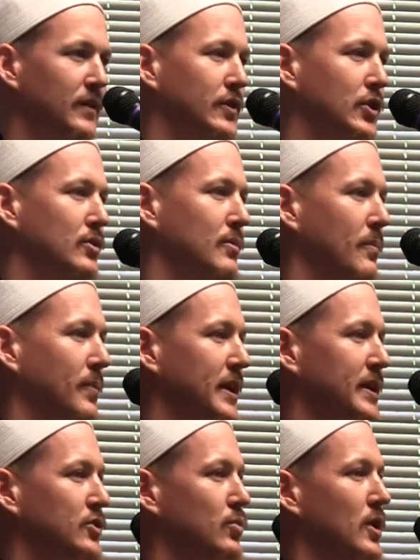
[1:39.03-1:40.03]
of the human
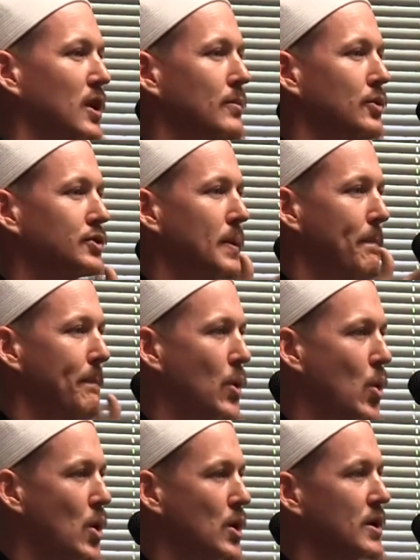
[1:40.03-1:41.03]
being is one of the most
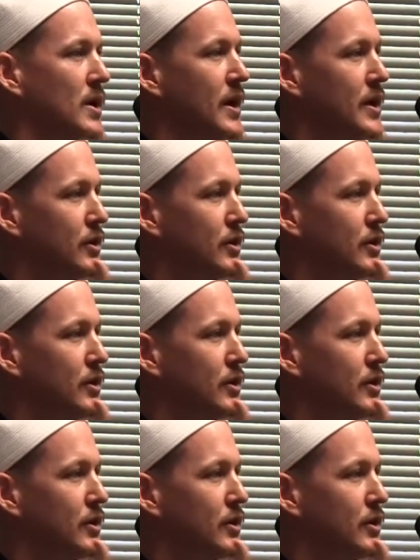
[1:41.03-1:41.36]
important